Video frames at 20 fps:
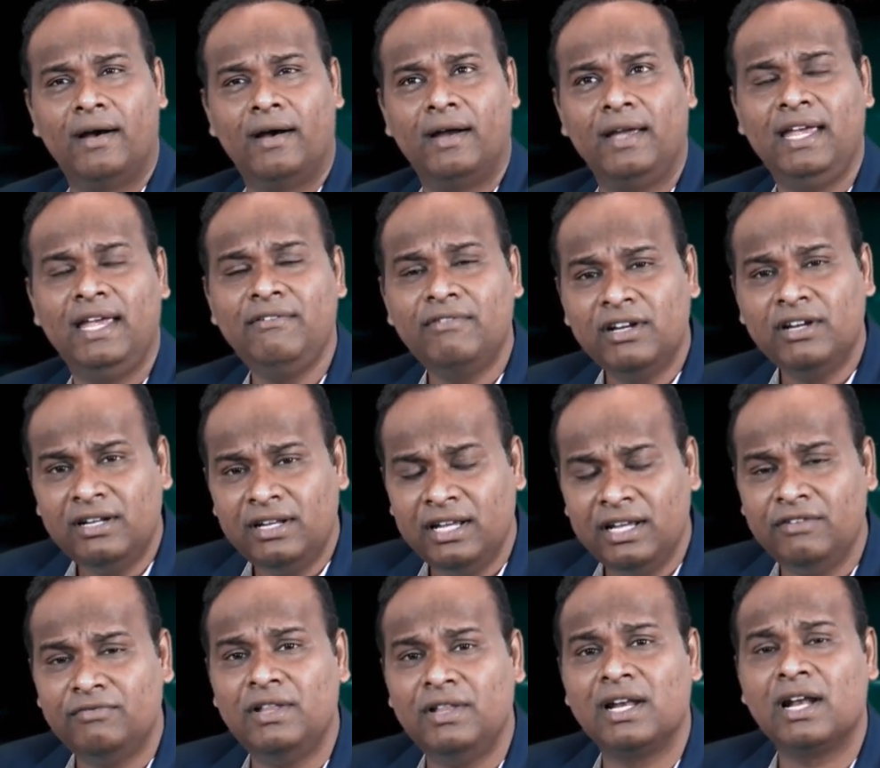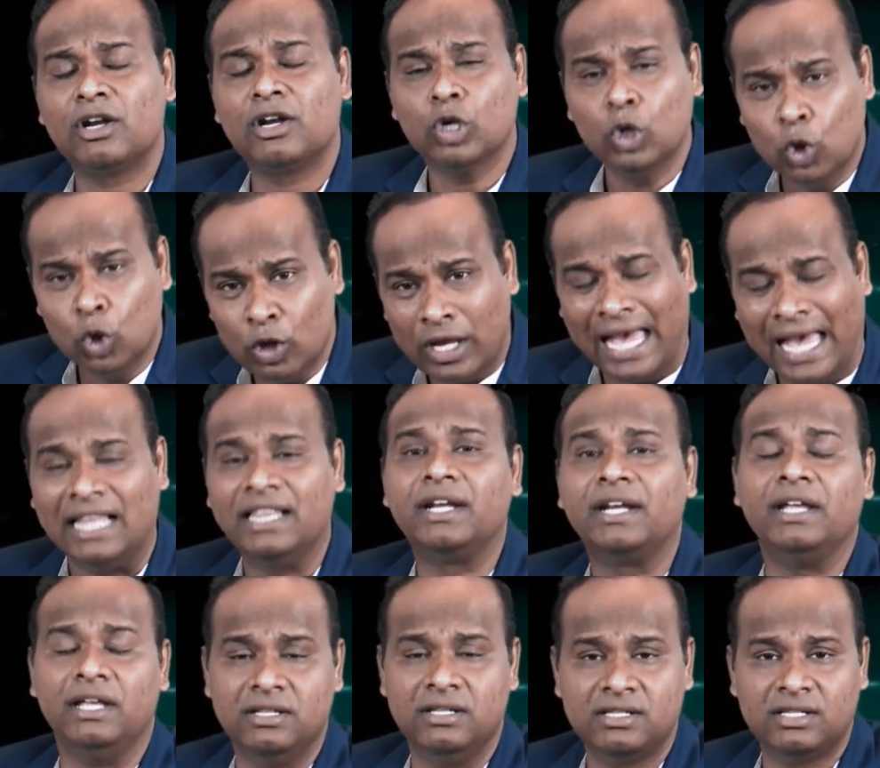even if there are no
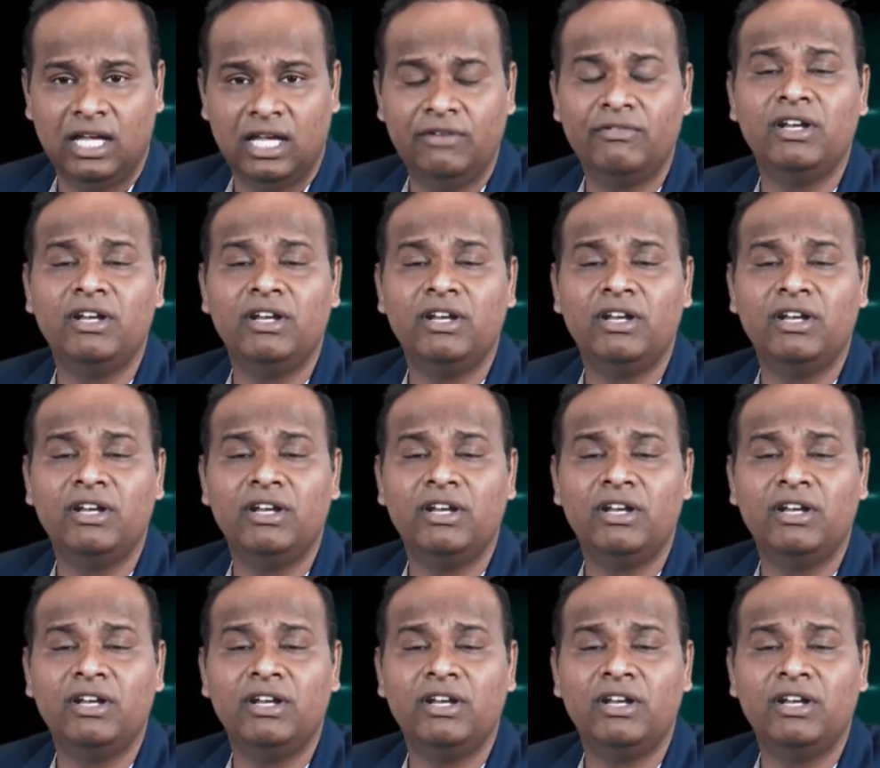gatherings, the